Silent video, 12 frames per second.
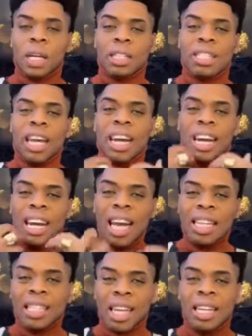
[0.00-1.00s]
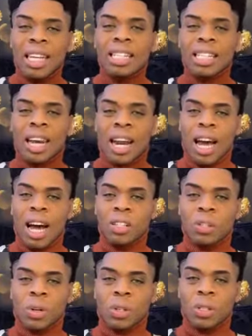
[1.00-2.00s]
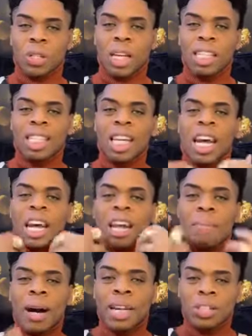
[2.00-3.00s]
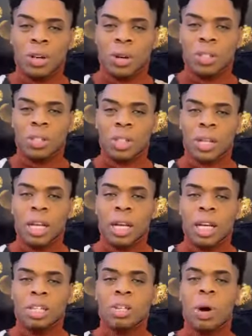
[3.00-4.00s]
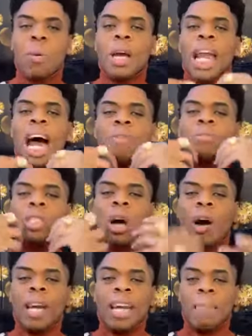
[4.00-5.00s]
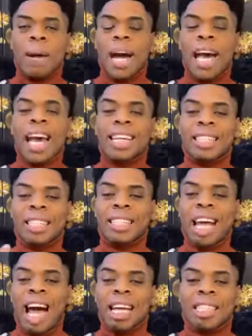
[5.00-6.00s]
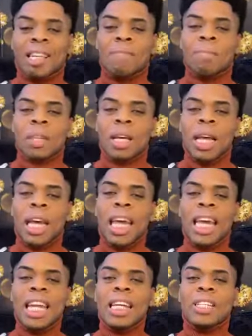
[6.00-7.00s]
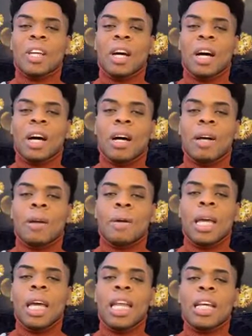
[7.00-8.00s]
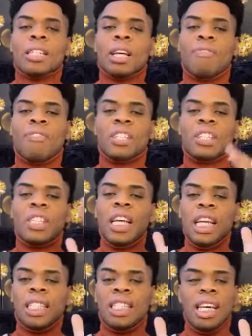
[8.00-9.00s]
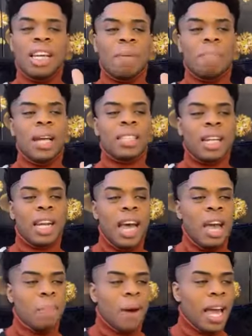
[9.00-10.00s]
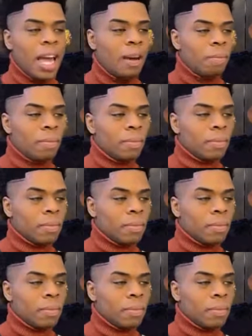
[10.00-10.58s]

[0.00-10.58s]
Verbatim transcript: Sereze dizarahazos. Jeremandos. So when I'm talking about exercising, it is a it is a facility in the blessing of Abraham.